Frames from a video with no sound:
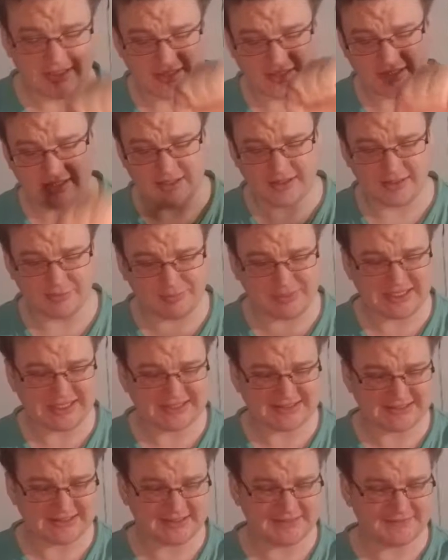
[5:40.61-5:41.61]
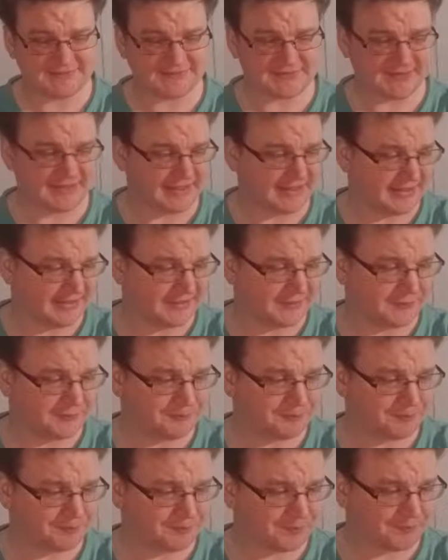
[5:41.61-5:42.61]
The passive I
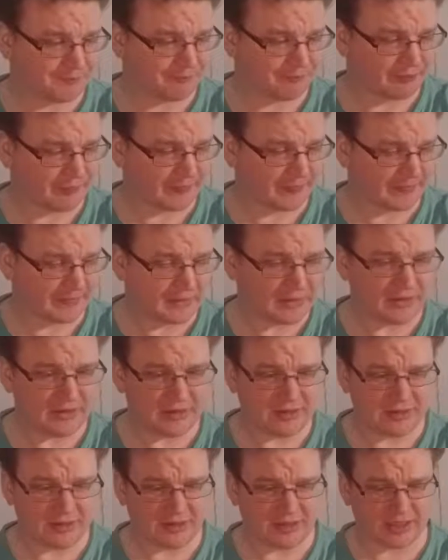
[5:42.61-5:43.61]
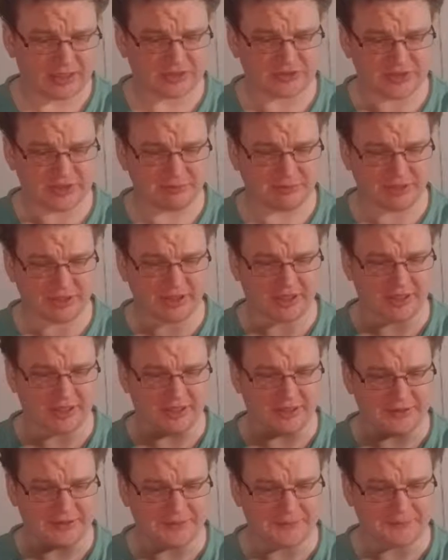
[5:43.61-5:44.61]
train by,
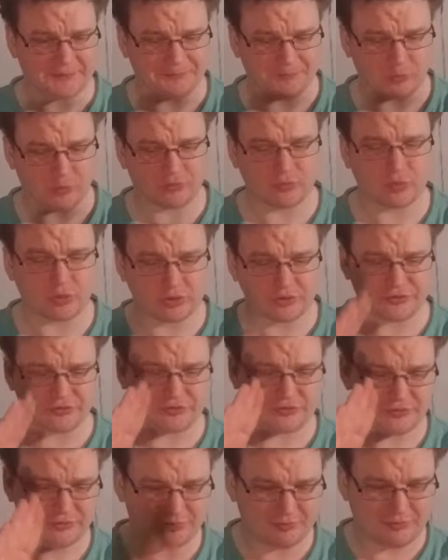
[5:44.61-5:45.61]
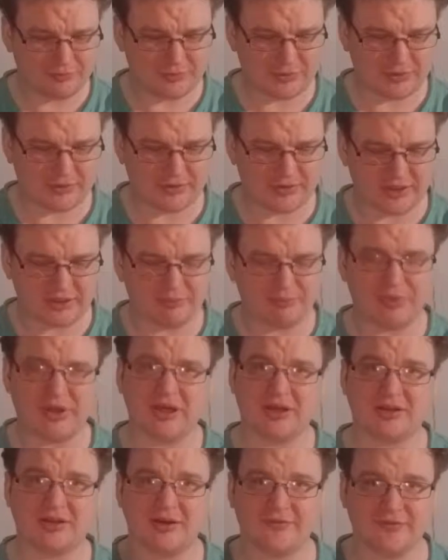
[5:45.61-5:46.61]
of course, the
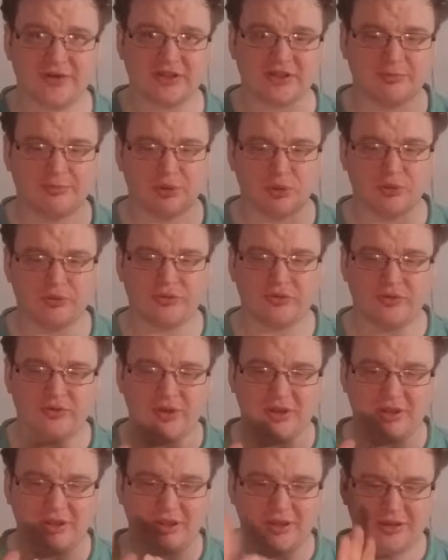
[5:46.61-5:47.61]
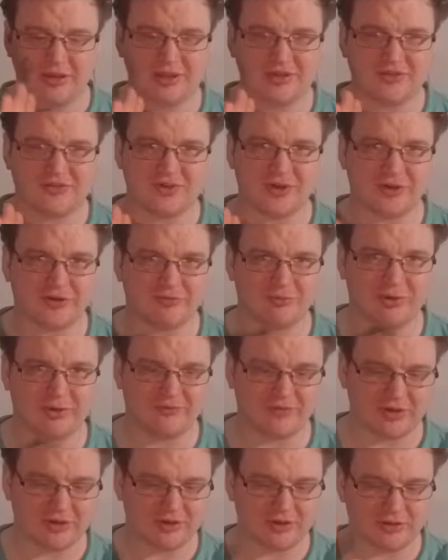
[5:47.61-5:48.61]
impact affects both the inside of my
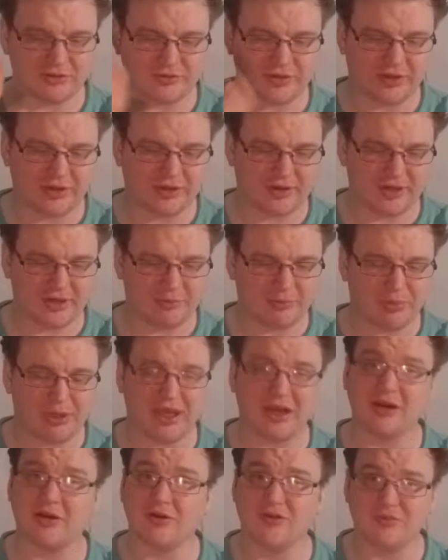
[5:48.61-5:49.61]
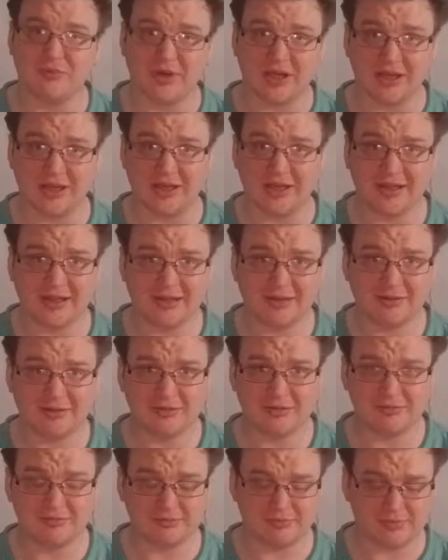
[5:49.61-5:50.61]
fingers and the back of my
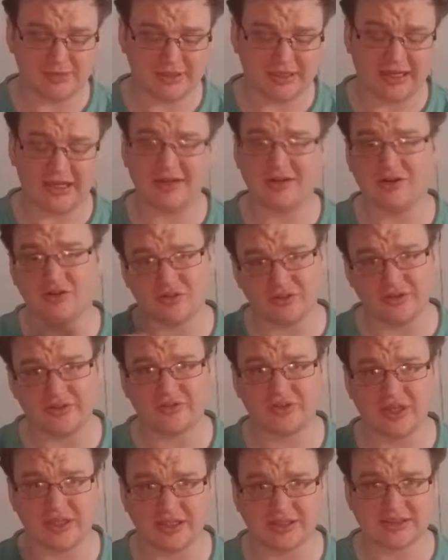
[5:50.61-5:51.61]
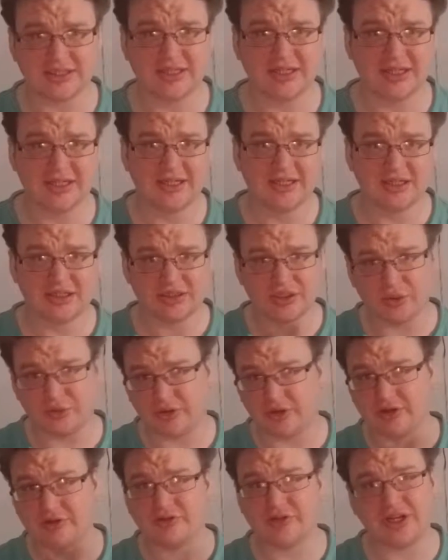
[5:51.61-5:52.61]
hand in this case. So
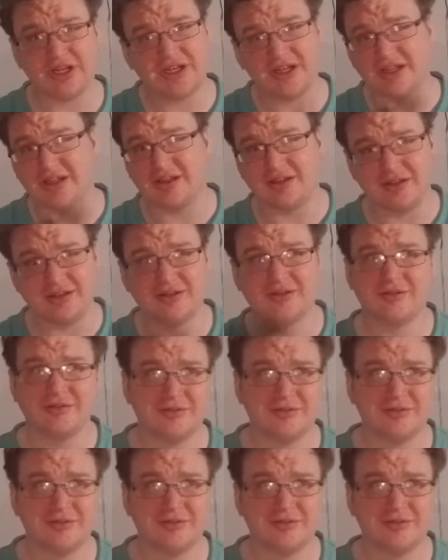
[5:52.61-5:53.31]
they're training